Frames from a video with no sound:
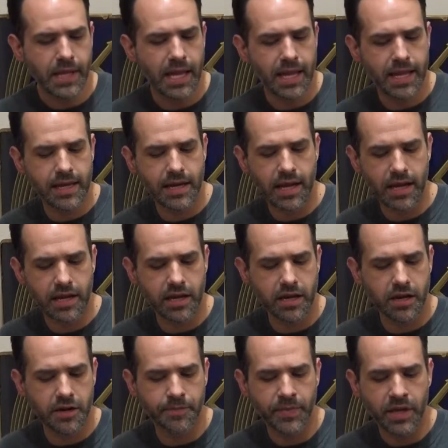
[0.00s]
And
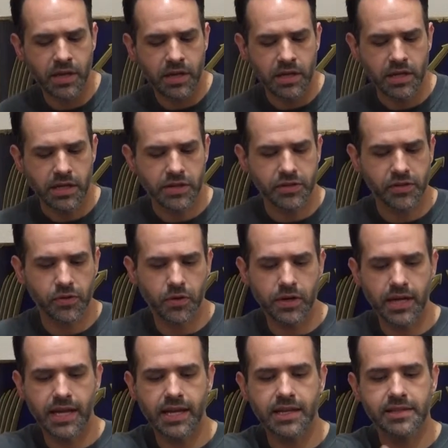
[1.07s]
here, each
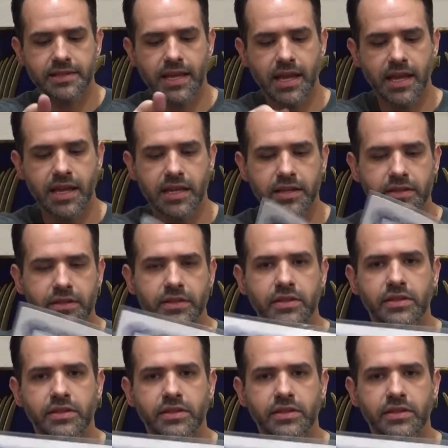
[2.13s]
sword has a